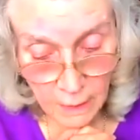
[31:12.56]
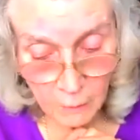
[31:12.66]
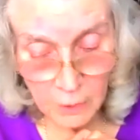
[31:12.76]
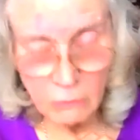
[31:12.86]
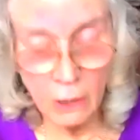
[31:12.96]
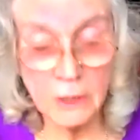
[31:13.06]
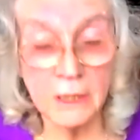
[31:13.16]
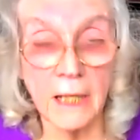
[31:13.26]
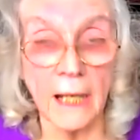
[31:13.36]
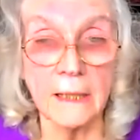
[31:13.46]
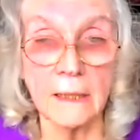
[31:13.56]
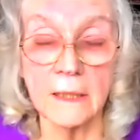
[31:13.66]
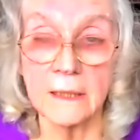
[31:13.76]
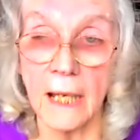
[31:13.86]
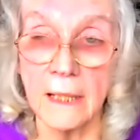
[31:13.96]
it was Ron Stainer
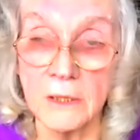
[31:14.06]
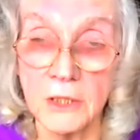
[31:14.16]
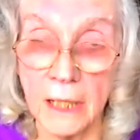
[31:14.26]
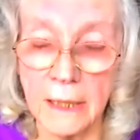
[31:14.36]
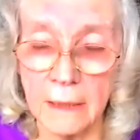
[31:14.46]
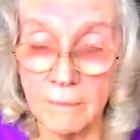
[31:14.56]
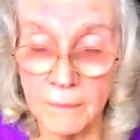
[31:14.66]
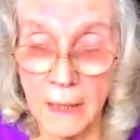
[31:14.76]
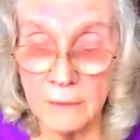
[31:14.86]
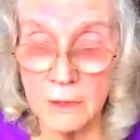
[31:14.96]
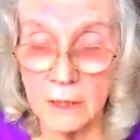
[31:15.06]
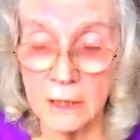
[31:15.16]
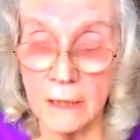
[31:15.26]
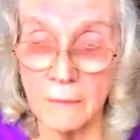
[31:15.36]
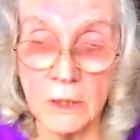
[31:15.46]
saying, Jenny, they've
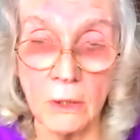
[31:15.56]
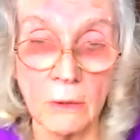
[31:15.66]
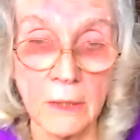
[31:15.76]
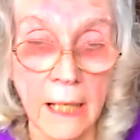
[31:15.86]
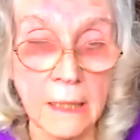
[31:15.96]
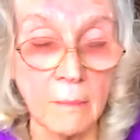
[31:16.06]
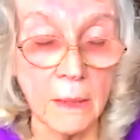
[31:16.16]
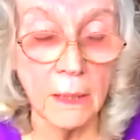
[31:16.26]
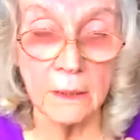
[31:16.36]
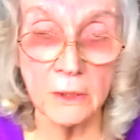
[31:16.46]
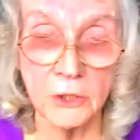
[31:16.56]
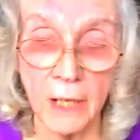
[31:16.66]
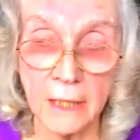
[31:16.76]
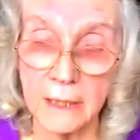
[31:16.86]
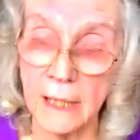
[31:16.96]
just given your name and
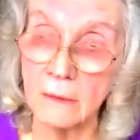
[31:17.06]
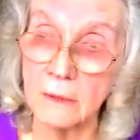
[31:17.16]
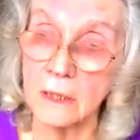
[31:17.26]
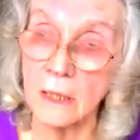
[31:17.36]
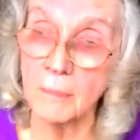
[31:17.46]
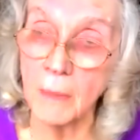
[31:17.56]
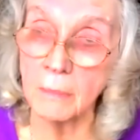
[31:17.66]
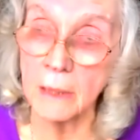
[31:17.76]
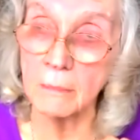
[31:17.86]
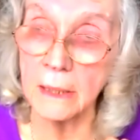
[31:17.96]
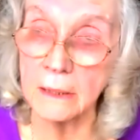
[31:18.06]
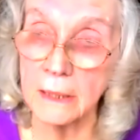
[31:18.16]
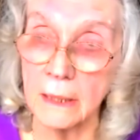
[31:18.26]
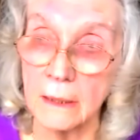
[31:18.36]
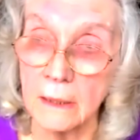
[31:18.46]
address out at a public
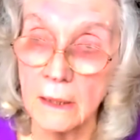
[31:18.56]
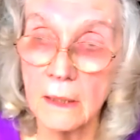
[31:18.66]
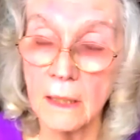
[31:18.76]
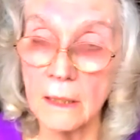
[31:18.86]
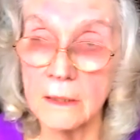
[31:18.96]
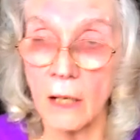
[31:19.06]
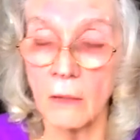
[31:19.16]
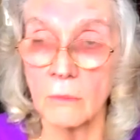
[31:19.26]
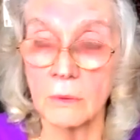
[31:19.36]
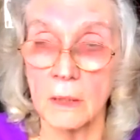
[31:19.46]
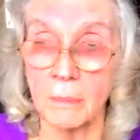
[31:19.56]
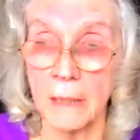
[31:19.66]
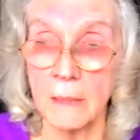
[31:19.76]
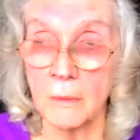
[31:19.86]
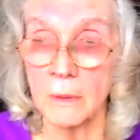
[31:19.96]
meeting and told the
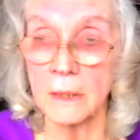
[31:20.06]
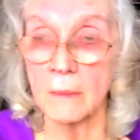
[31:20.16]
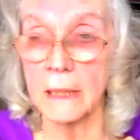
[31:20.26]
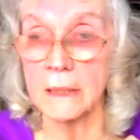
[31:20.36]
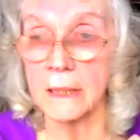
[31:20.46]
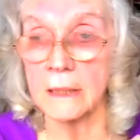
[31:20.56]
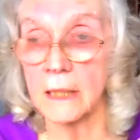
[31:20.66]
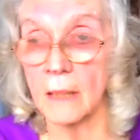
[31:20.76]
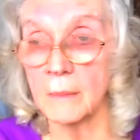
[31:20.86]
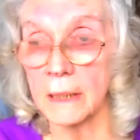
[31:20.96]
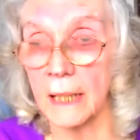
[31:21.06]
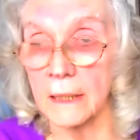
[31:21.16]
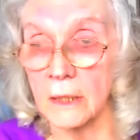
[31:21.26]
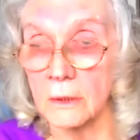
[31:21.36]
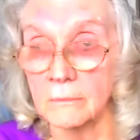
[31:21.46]
people in the meeting to come and get
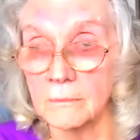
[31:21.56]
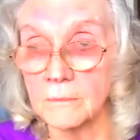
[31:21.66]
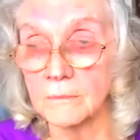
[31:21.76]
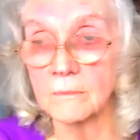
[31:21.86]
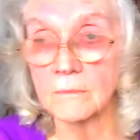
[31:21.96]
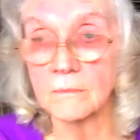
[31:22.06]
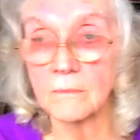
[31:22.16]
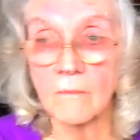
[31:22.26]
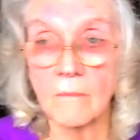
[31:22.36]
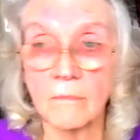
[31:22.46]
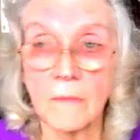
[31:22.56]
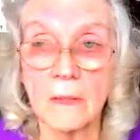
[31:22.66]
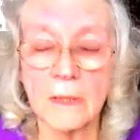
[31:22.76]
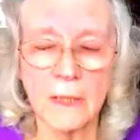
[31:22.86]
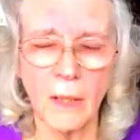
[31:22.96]
you.
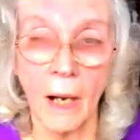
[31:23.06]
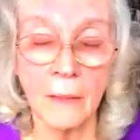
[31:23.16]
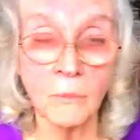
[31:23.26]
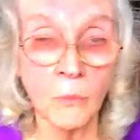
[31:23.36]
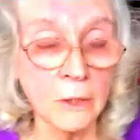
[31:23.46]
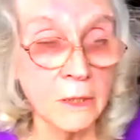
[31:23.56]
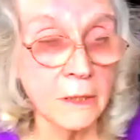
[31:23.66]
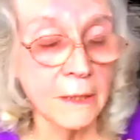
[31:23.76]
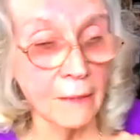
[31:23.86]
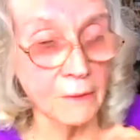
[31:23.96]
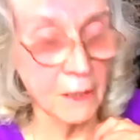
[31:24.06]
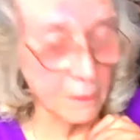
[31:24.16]
So I wandered out to